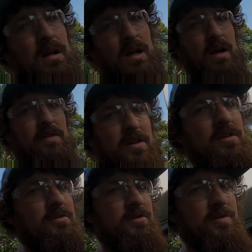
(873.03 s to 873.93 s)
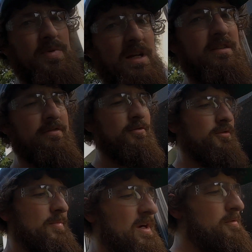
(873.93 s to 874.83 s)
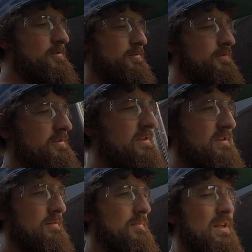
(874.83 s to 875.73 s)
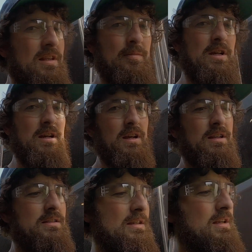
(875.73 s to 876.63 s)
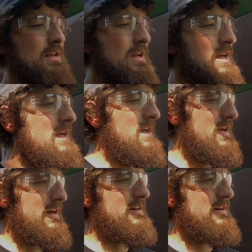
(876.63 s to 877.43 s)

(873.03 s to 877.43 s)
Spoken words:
I have a huge respect for power tools, mainly because I